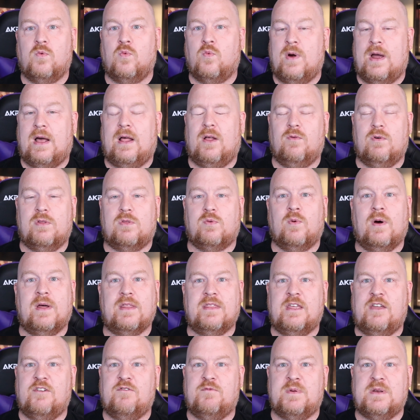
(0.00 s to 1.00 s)
well with
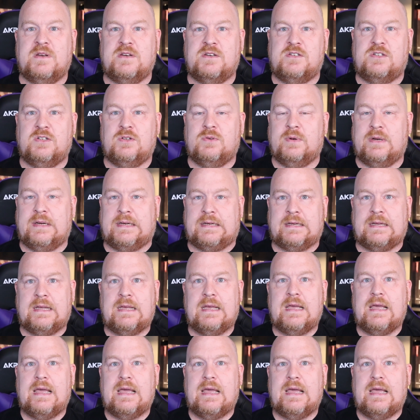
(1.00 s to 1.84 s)
what they've been doing